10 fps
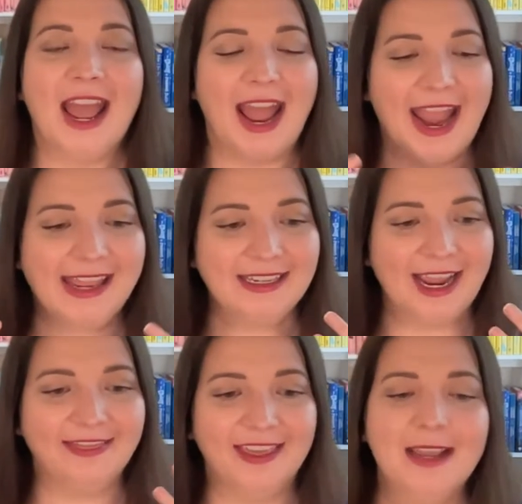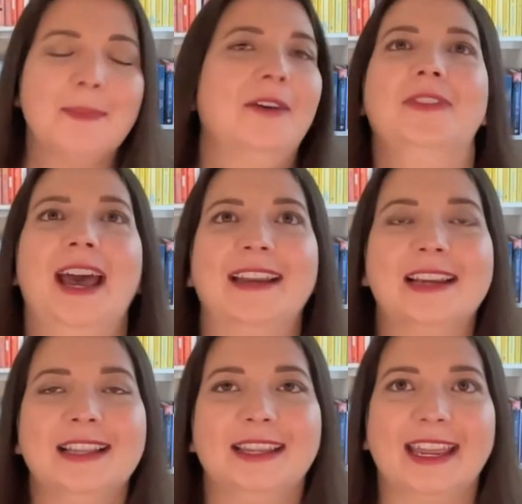And think about that.
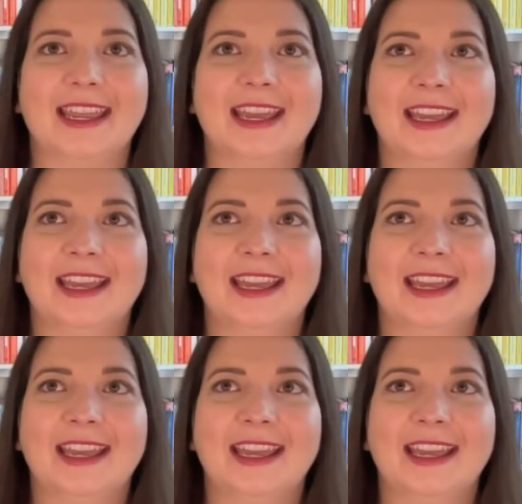Like,